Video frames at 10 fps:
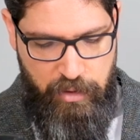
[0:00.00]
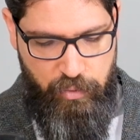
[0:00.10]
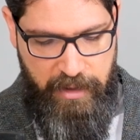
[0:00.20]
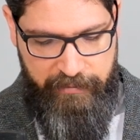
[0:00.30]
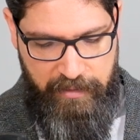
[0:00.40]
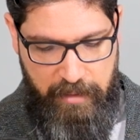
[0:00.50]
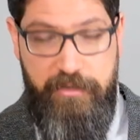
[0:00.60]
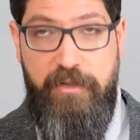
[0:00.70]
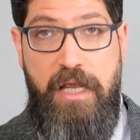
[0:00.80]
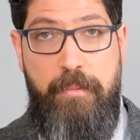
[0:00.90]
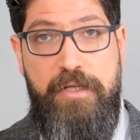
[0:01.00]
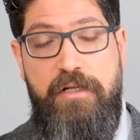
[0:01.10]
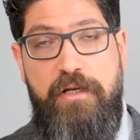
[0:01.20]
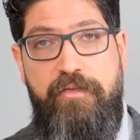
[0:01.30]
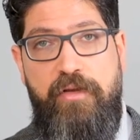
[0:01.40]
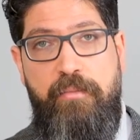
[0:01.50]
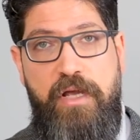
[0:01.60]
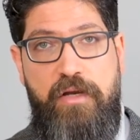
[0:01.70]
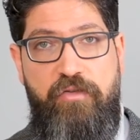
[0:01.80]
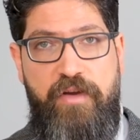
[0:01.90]
to accept capitalism
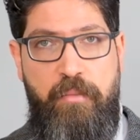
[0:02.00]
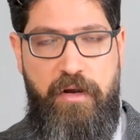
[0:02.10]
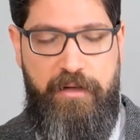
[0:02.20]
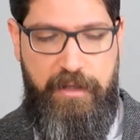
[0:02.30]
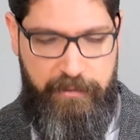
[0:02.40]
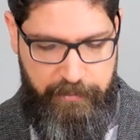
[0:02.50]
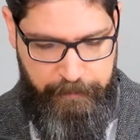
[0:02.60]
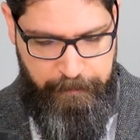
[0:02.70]
and free market.